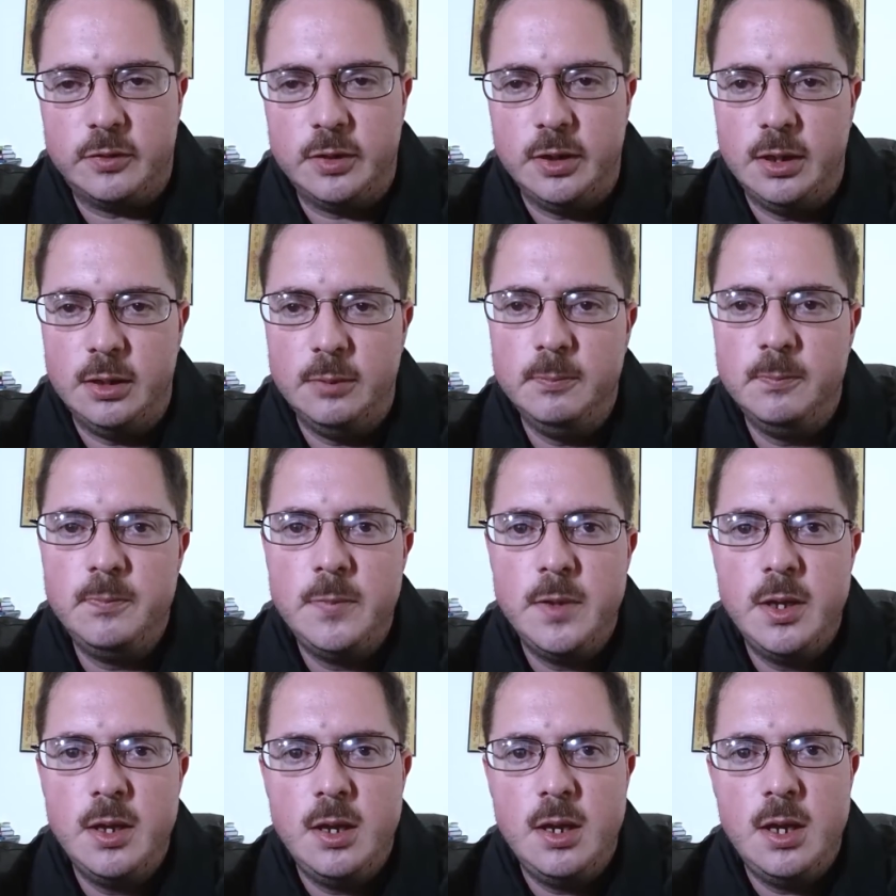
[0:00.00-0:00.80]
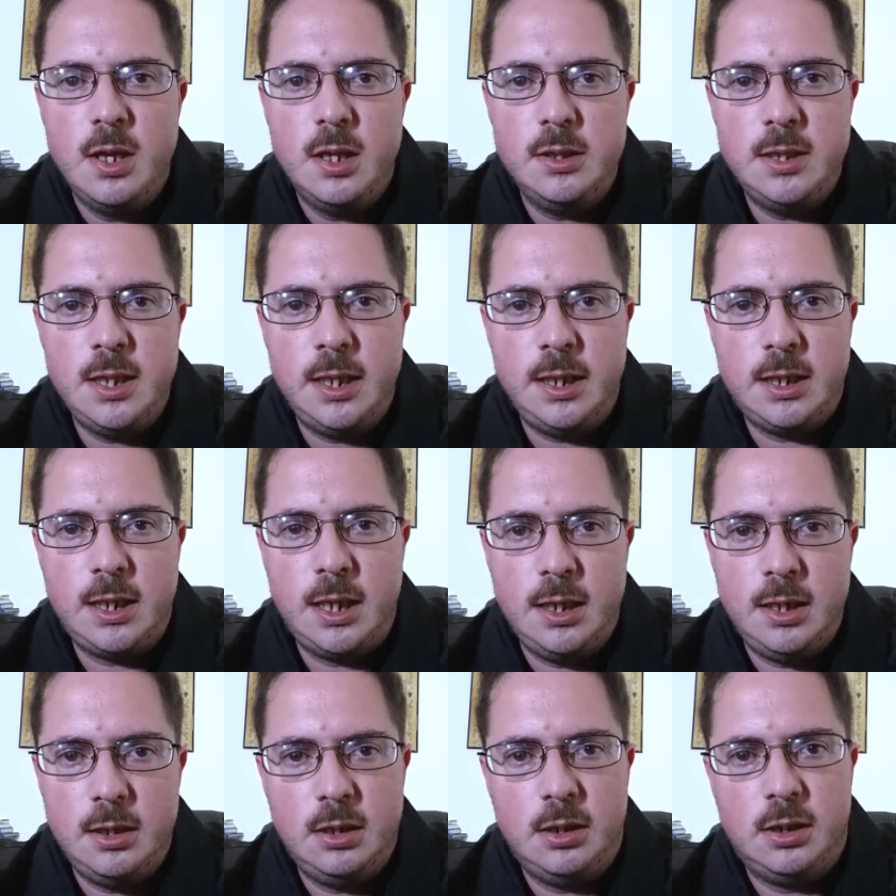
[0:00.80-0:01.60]
of right now, the
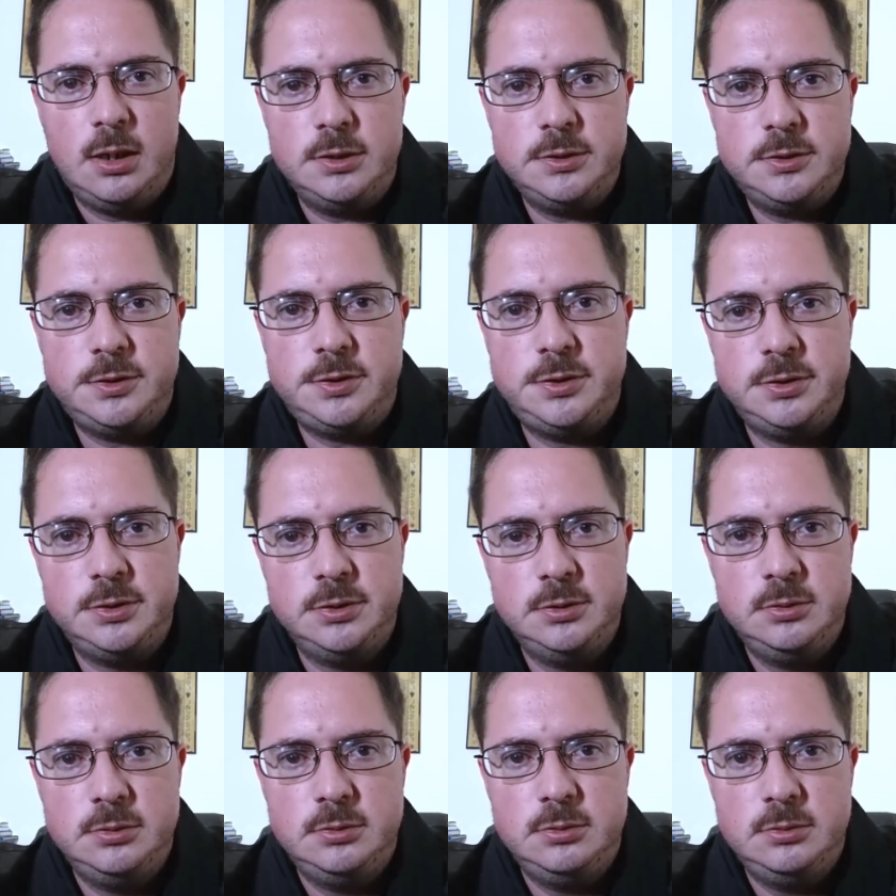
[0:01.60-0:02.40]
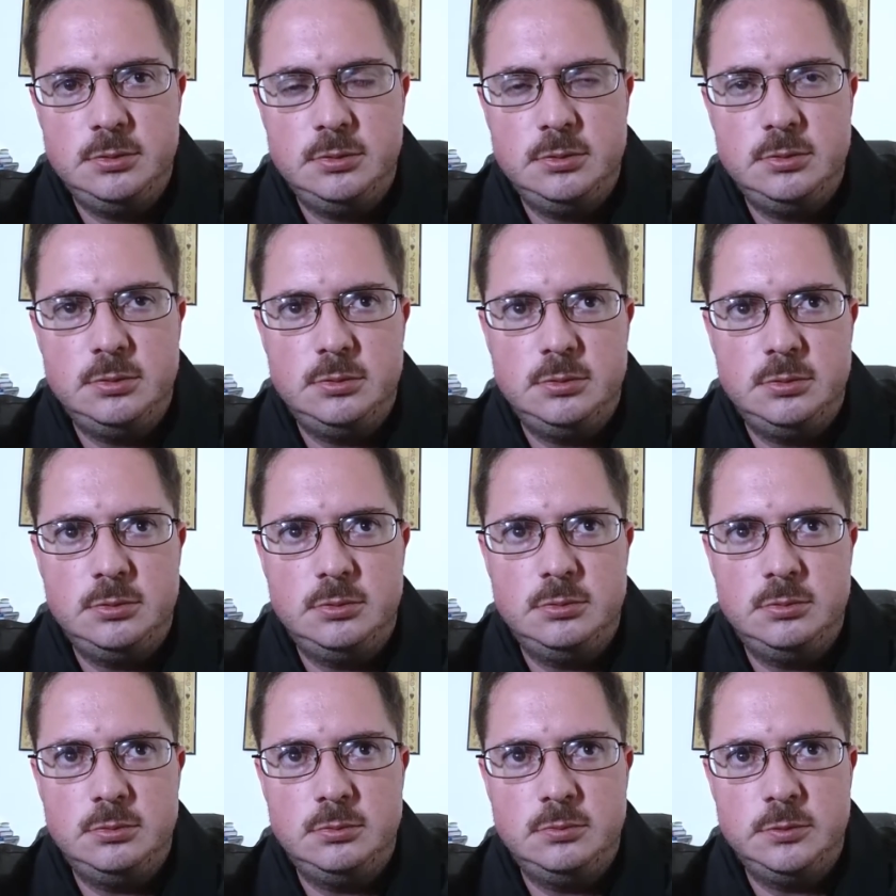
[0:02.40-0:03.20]
26th of December,
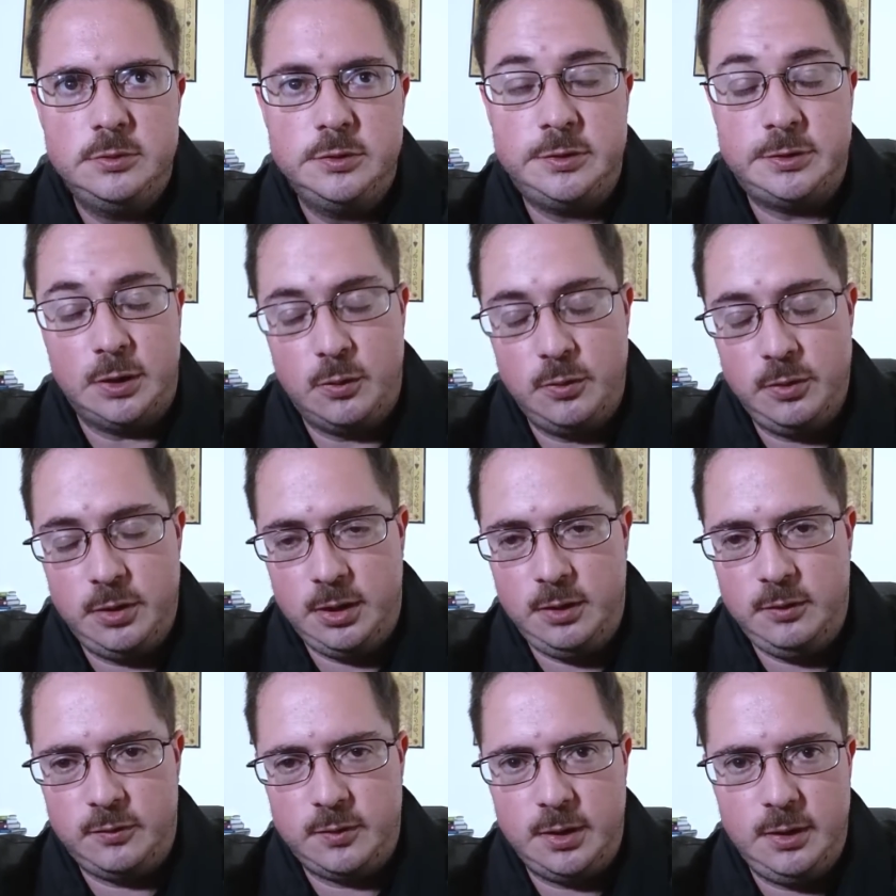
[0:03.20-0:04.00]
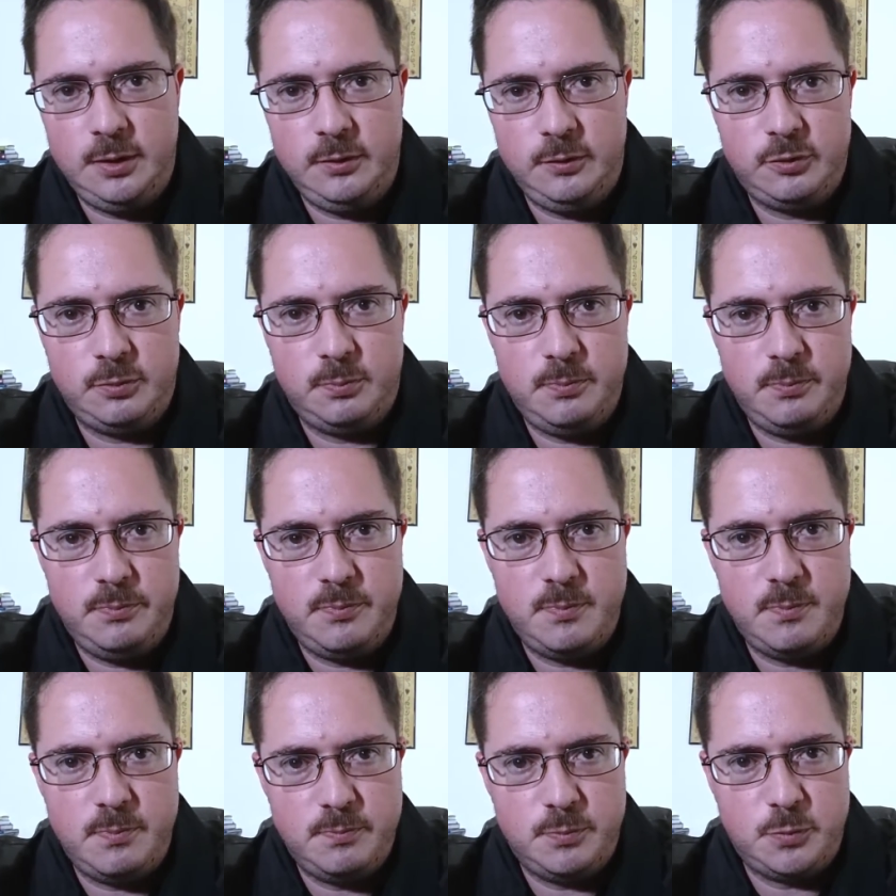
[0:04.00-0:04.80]
2016,
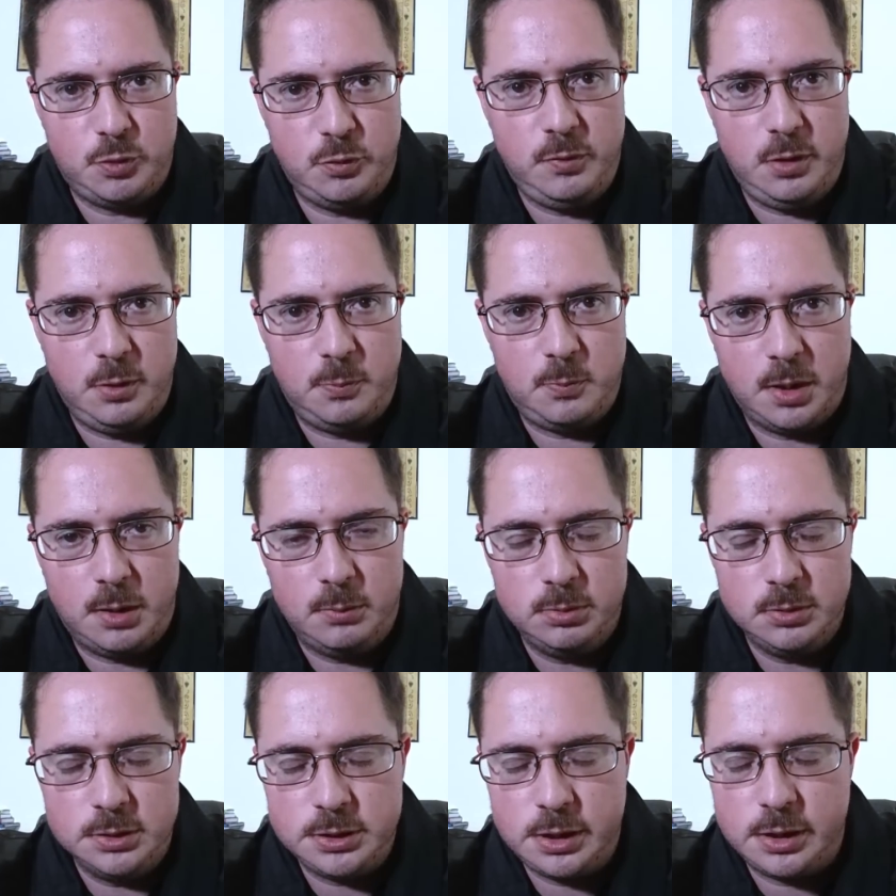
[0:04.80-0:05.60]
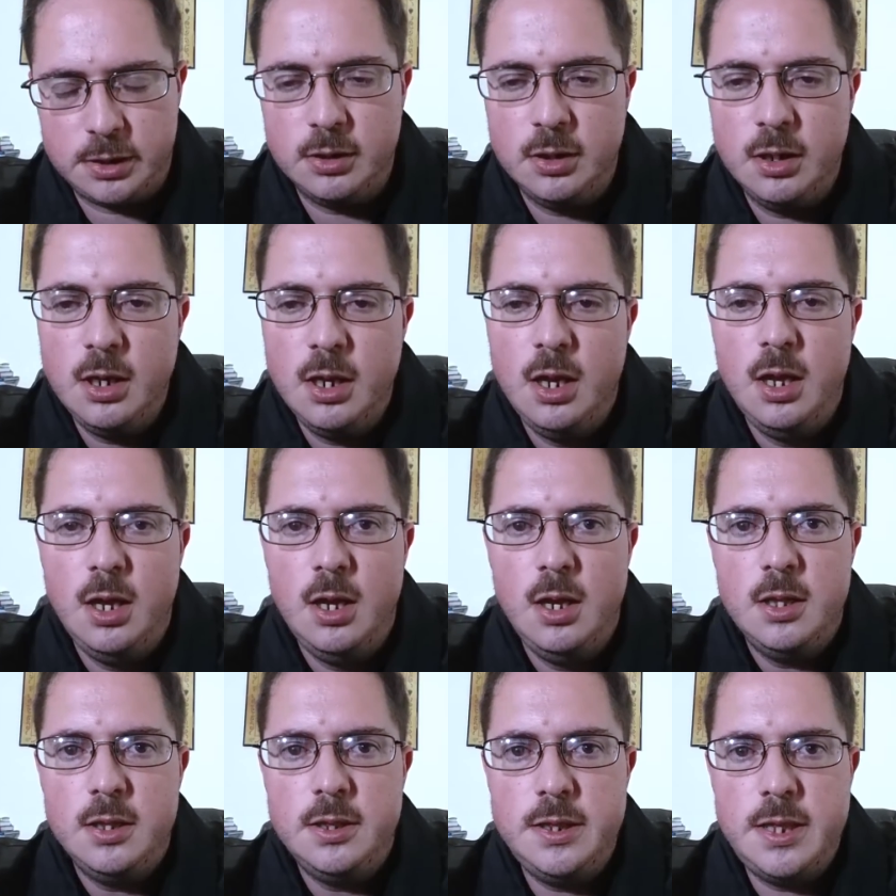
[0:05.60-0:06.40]
they cannot
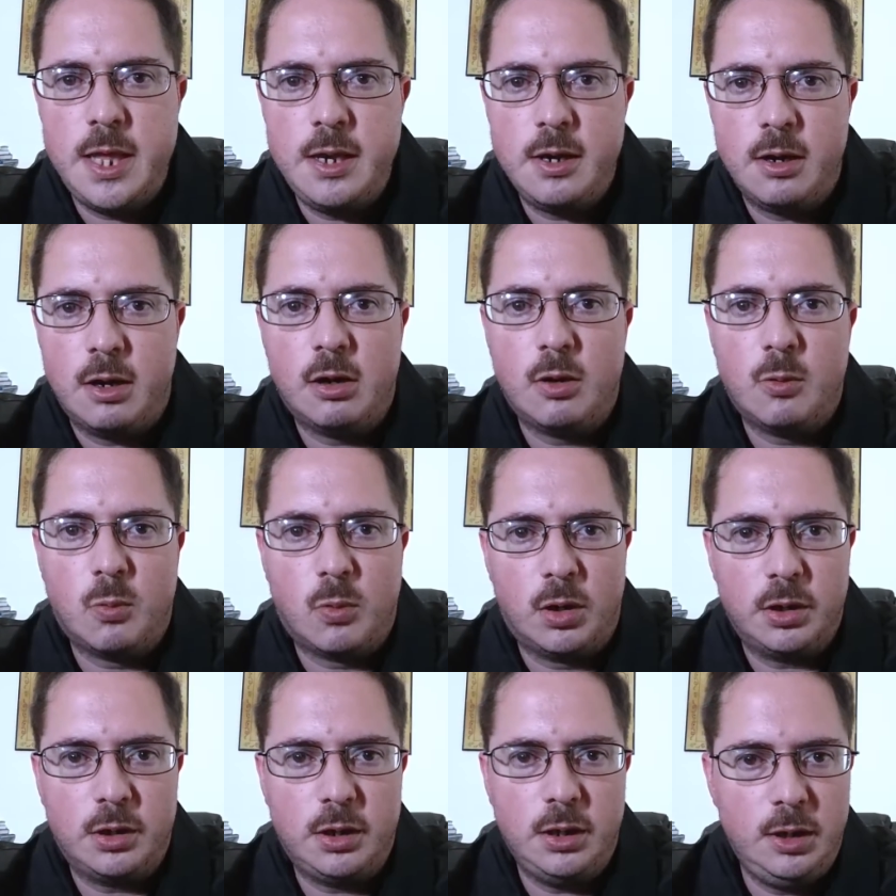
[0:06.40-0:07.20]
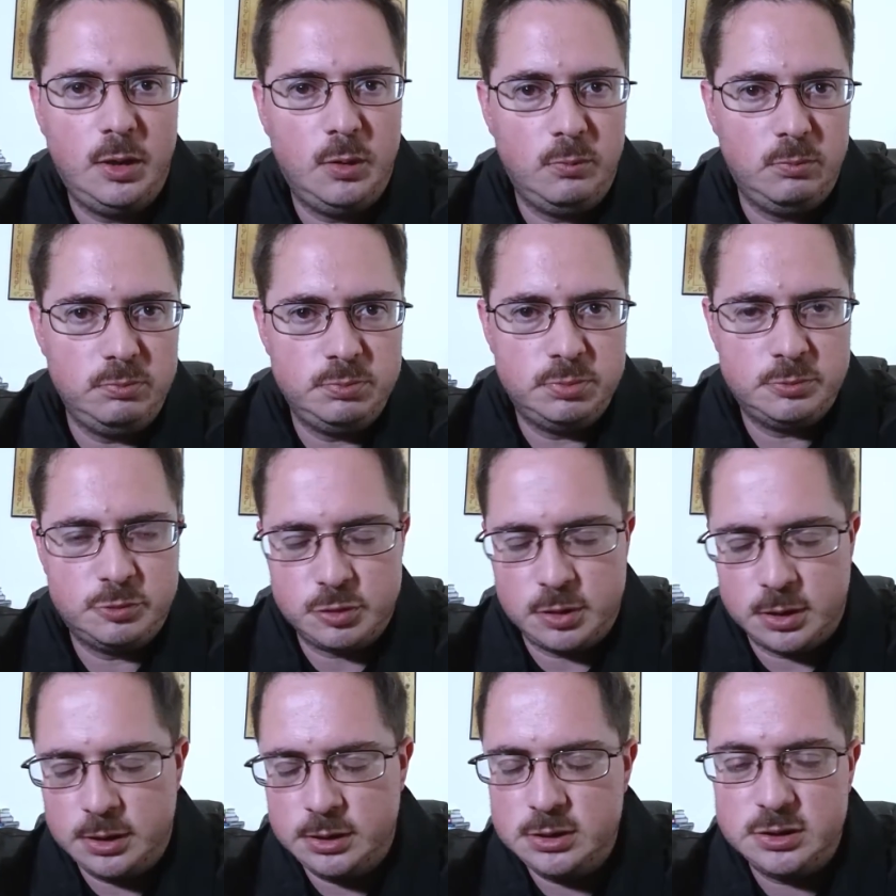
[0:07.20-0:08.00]
sell these
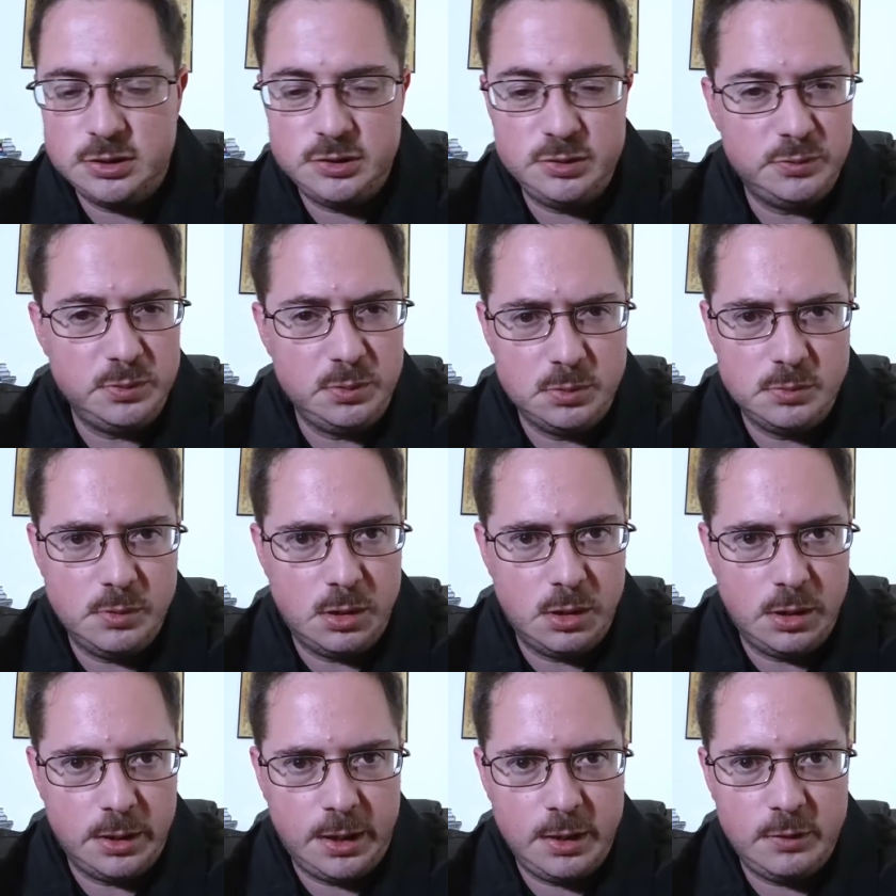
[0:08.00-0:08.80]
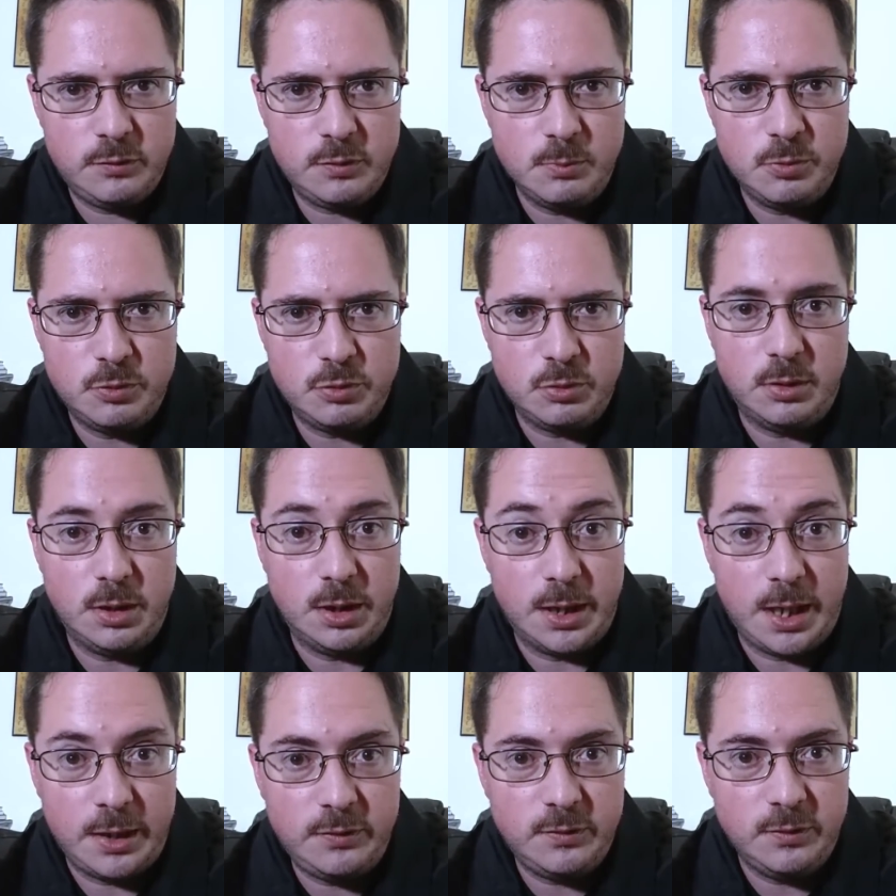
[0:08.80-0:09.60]
things to the
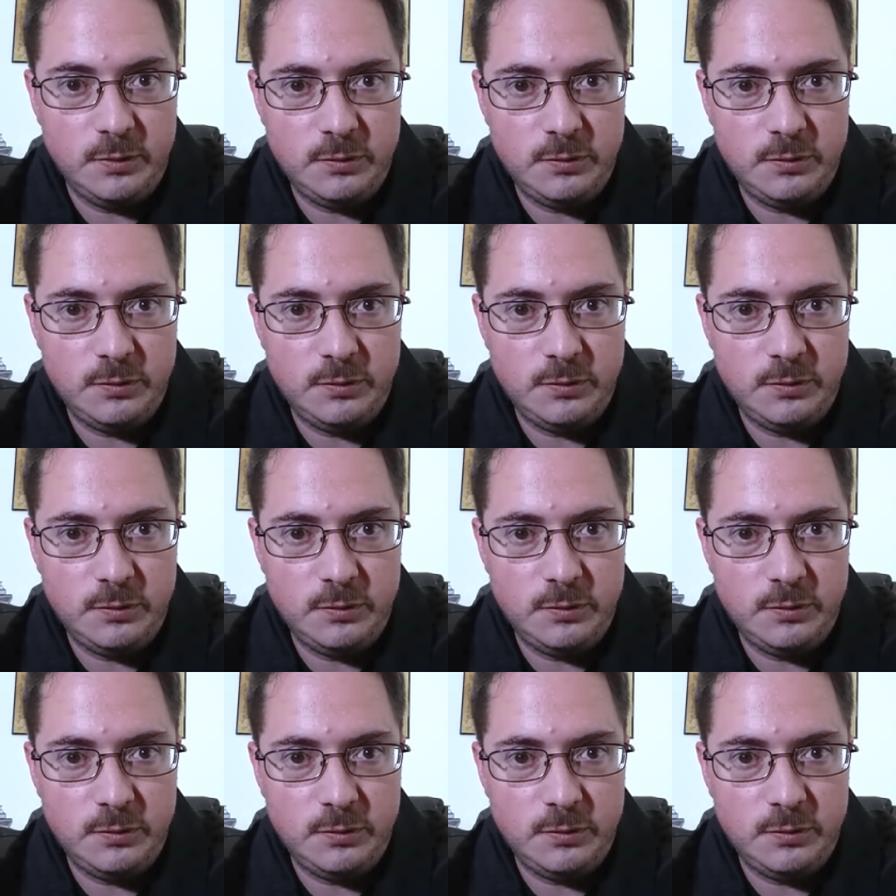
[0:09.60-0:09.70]
public.